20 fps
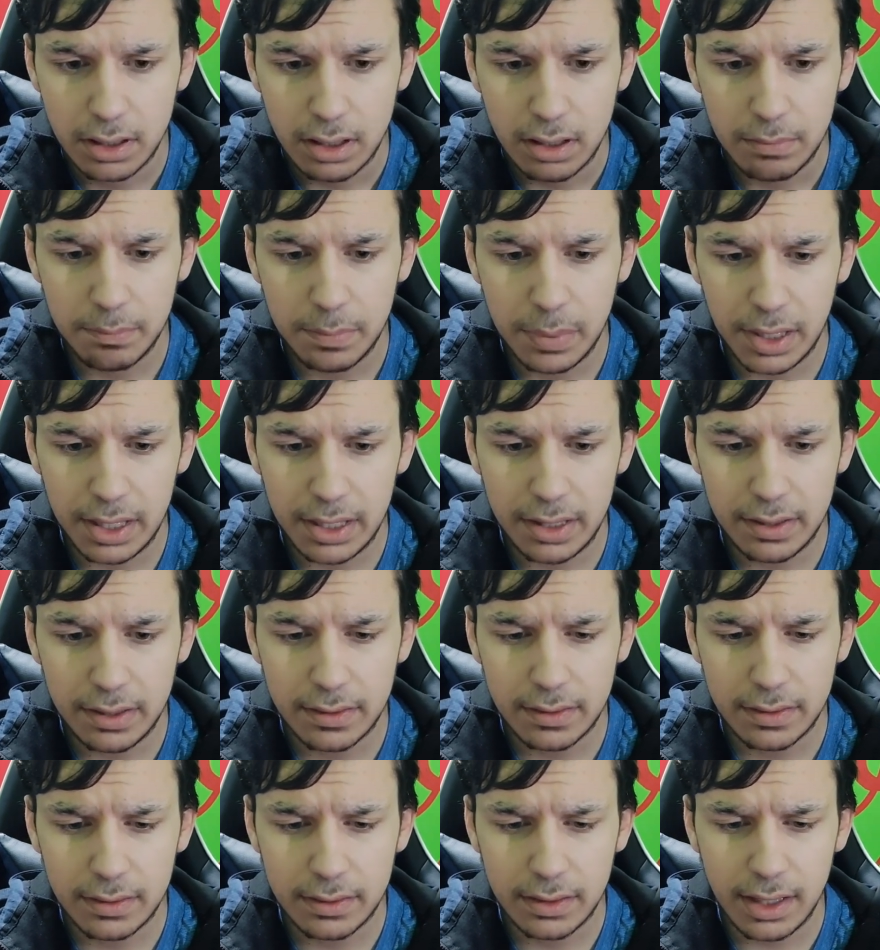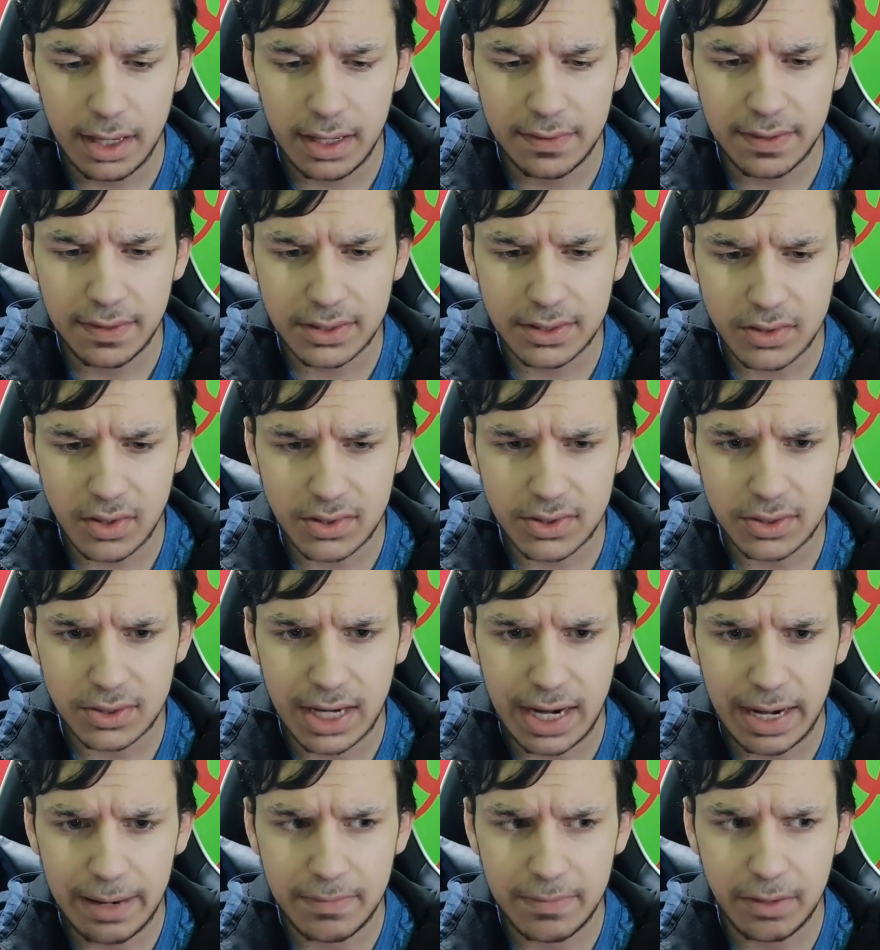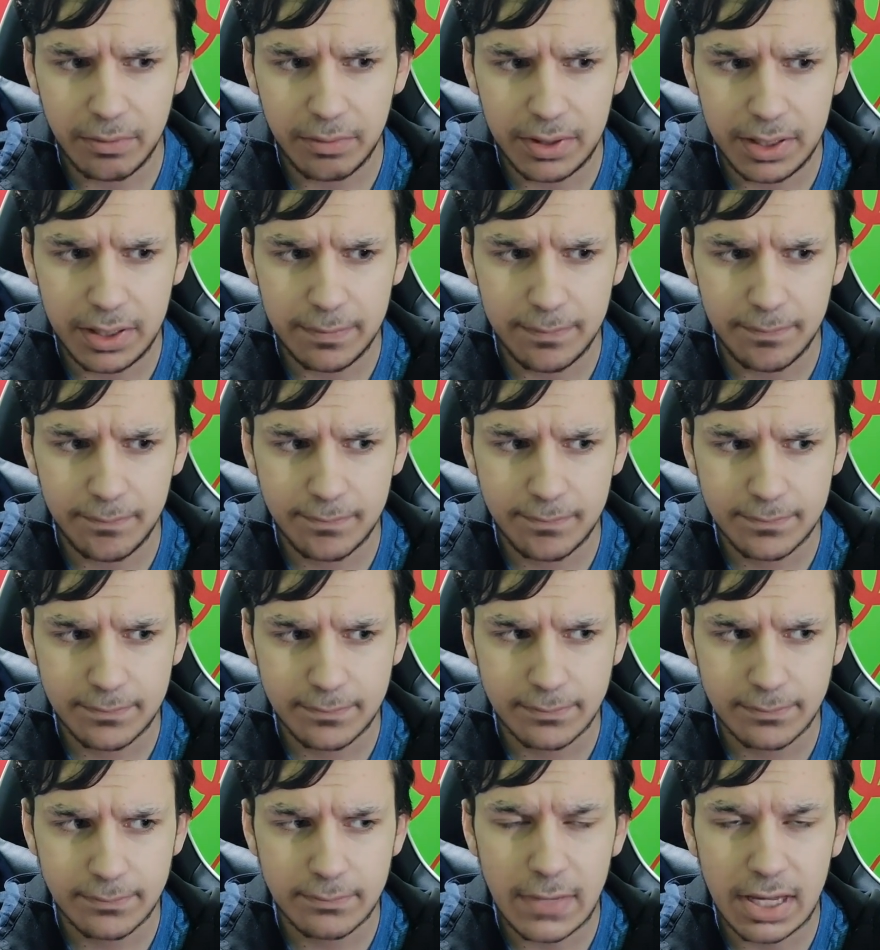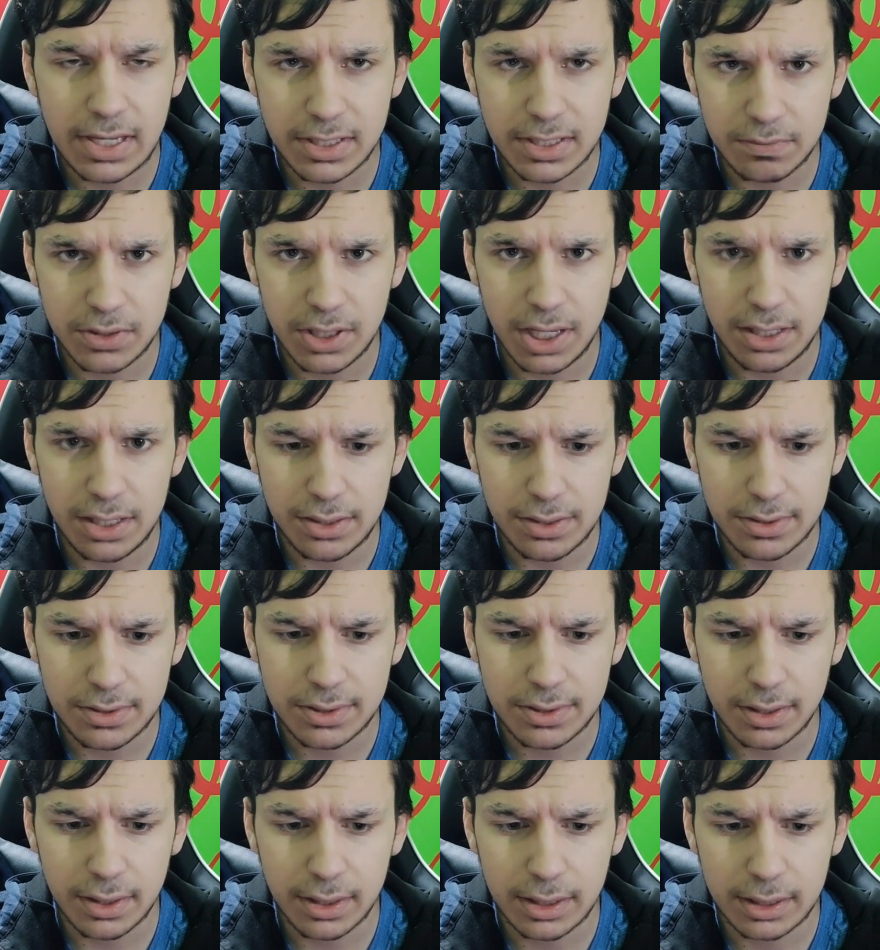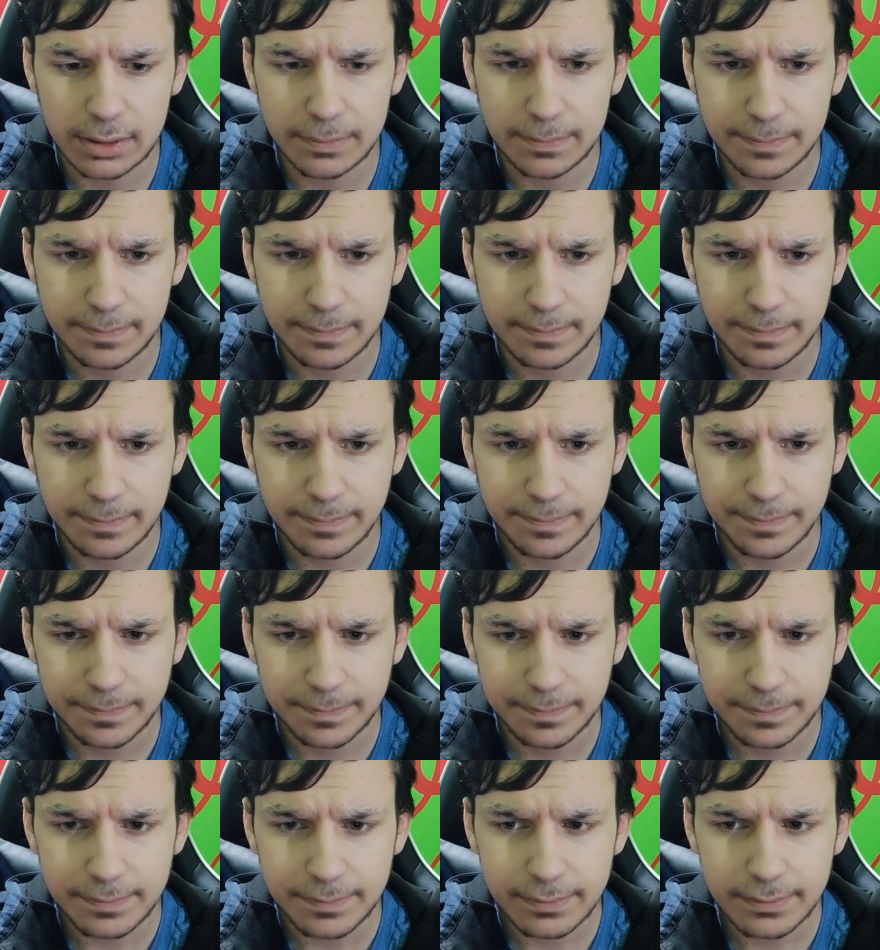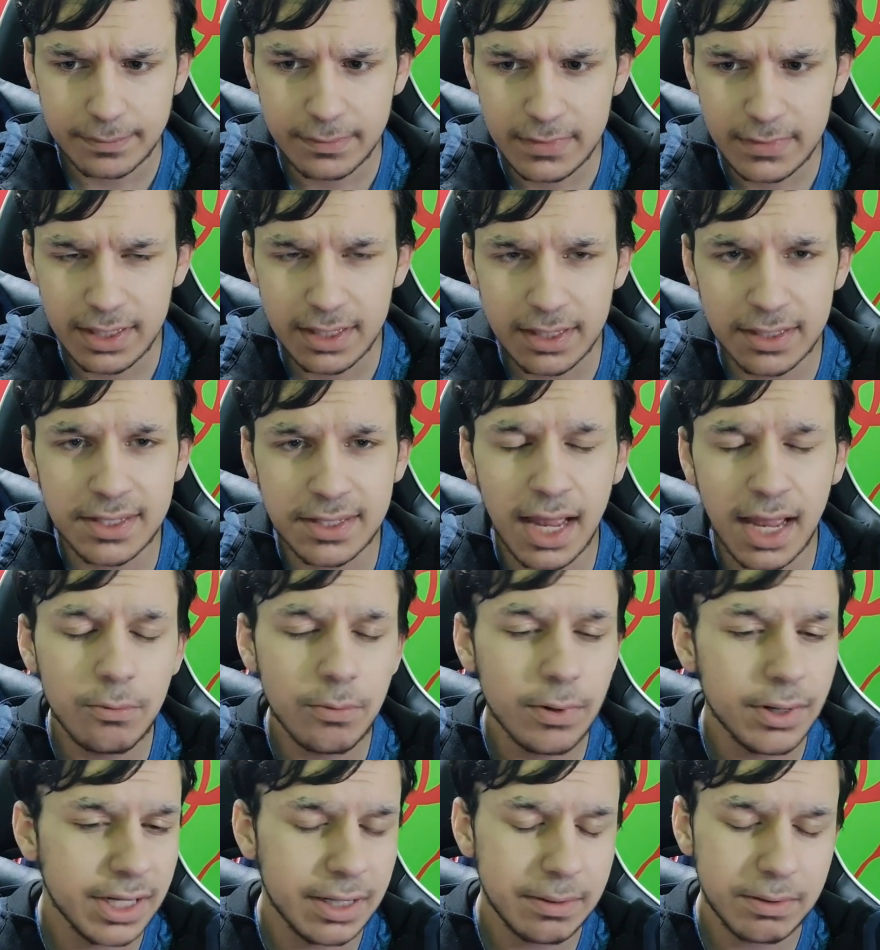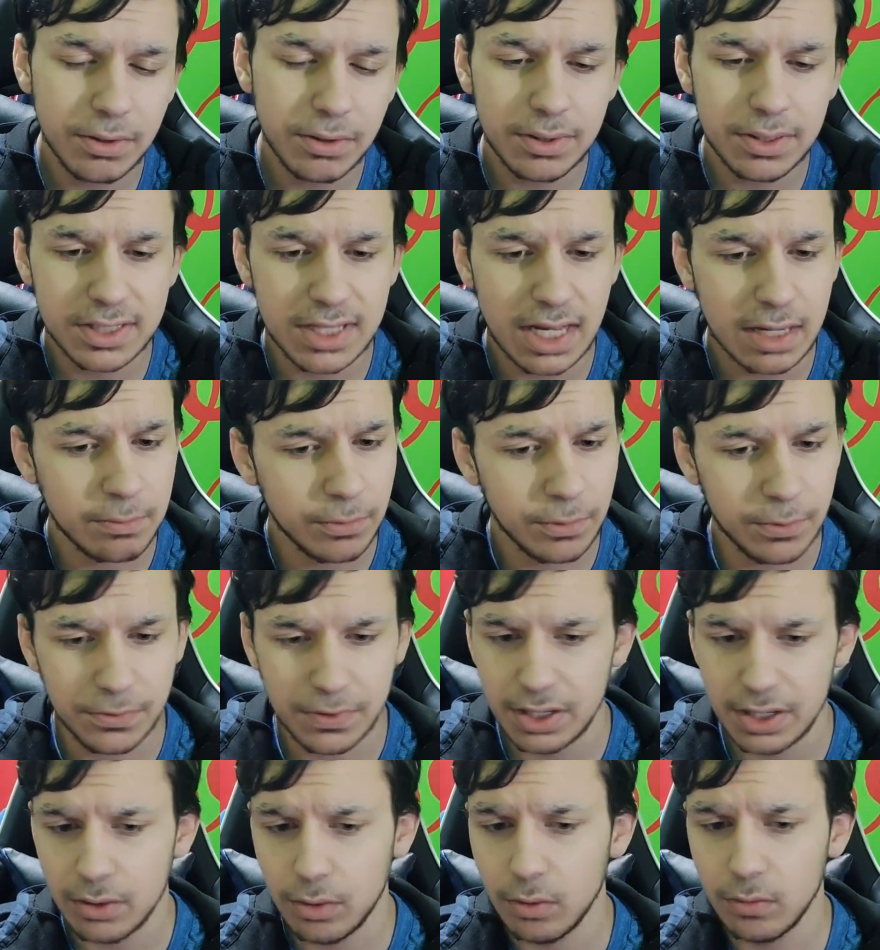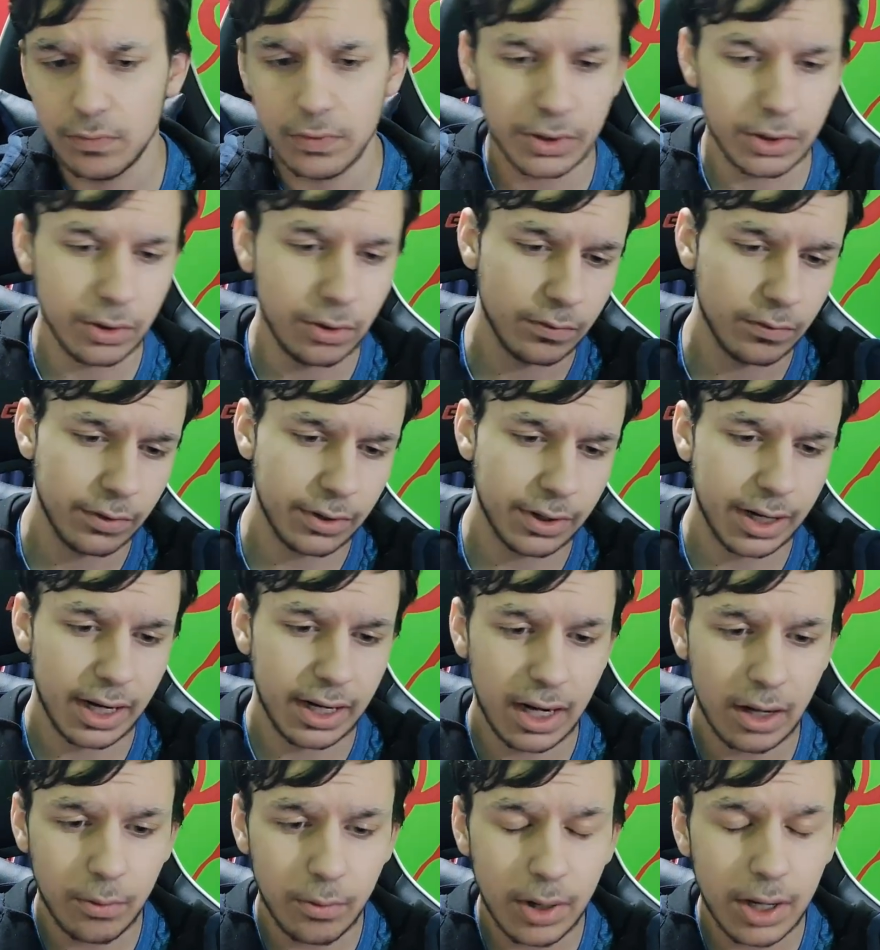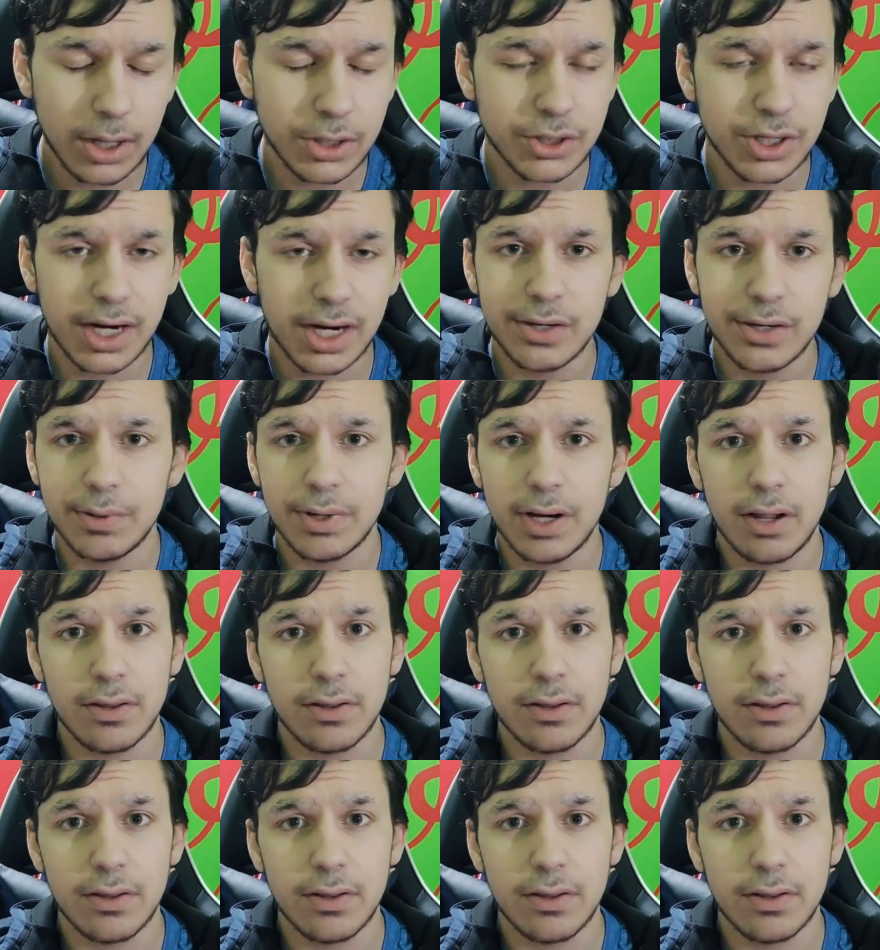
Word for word: but I think it's also time that we make some changes, because I don't want to keep doing the same old thing over and over again. I want to try doing other